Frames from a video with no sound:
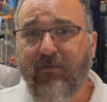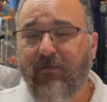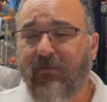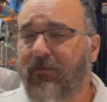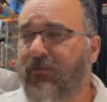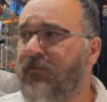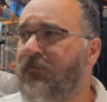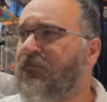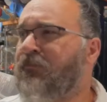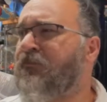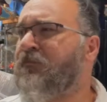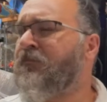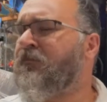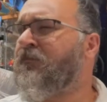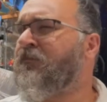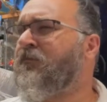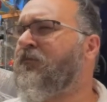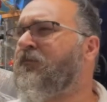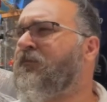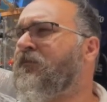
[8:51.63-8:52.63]

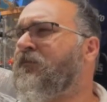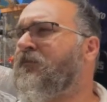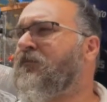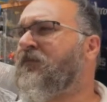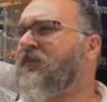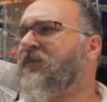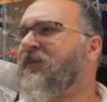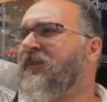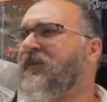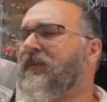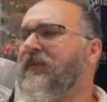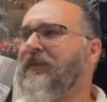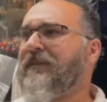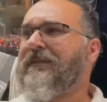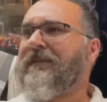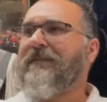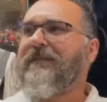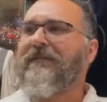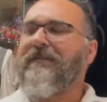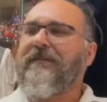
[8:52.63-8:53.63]

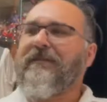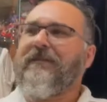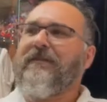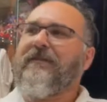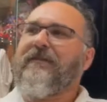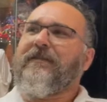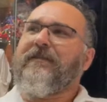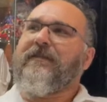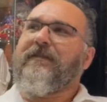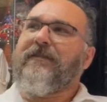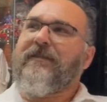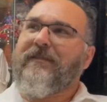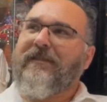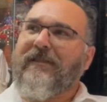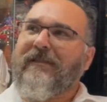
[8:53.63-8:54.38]
(silence)